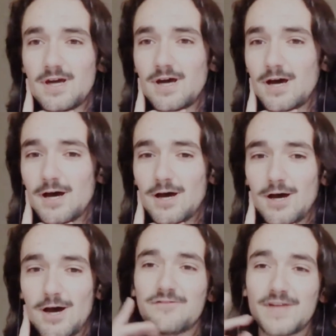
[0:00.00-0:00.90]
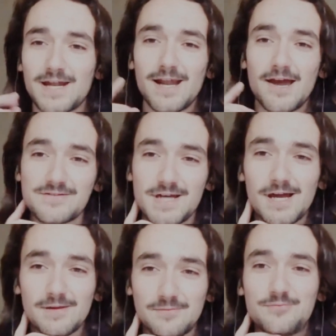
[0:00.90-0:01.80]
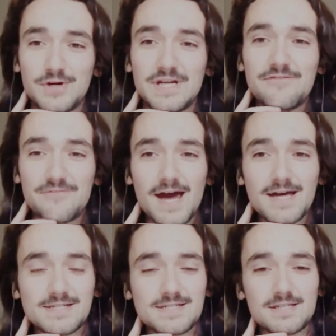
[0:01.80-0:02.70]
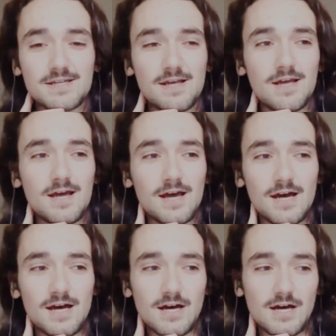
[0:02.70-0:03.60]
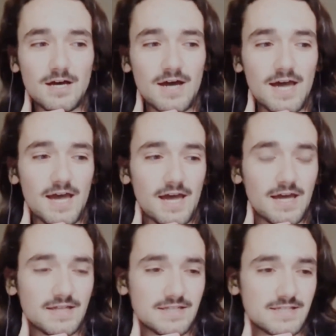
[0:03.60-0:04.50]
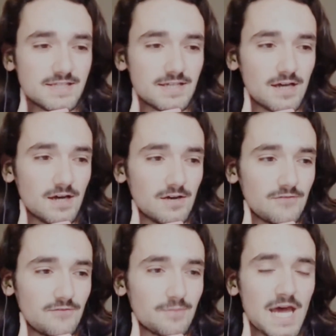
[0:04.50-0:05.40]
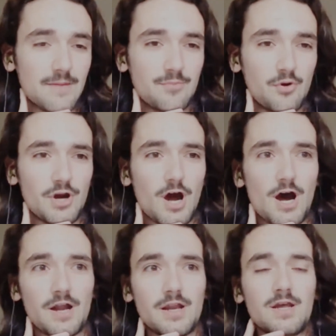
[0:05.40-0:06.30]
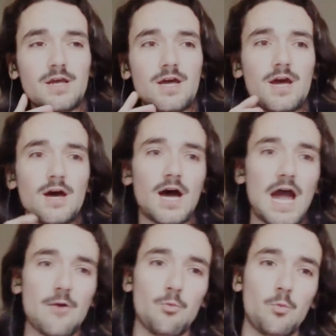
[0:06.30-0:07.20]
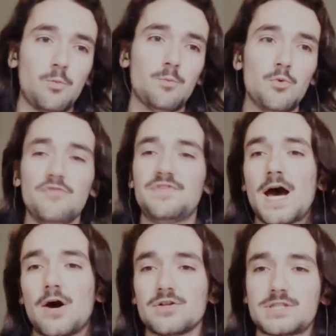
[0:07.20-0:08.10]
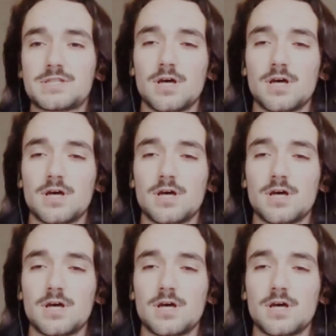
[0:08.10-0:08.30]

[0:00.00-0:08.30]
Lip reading: of that lifestyle pretty fast, and from that point on, I moved out